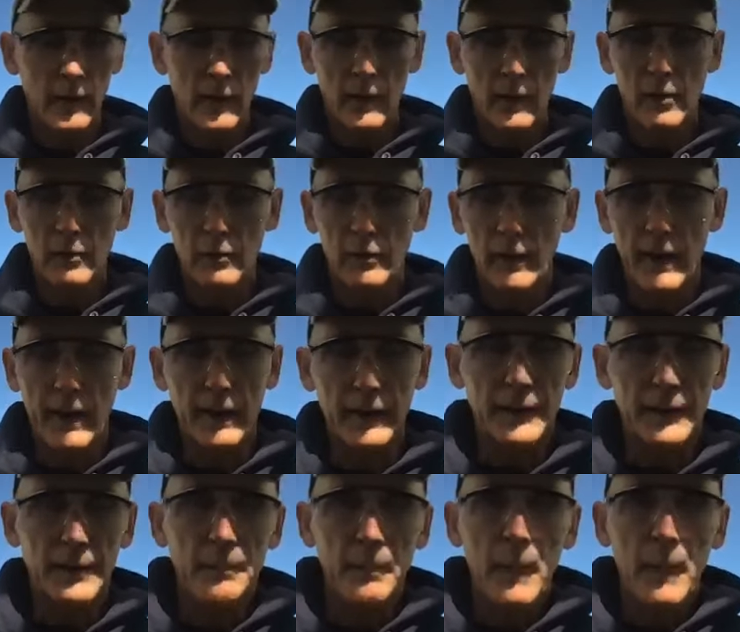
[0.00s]
Hello,
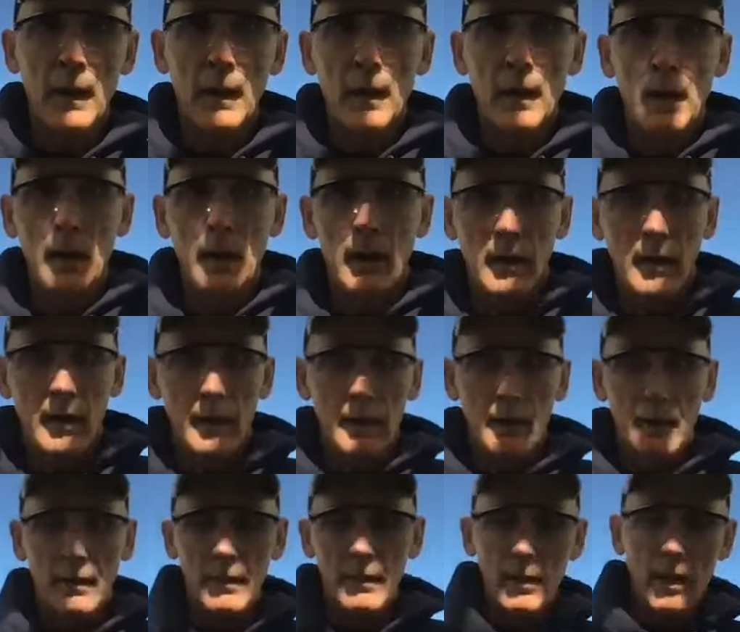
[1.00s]
class.
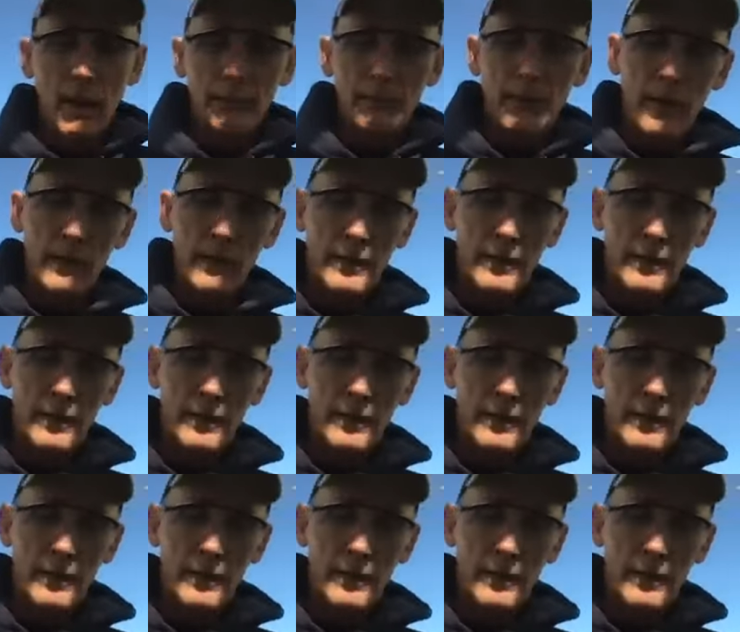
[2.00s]
I've got a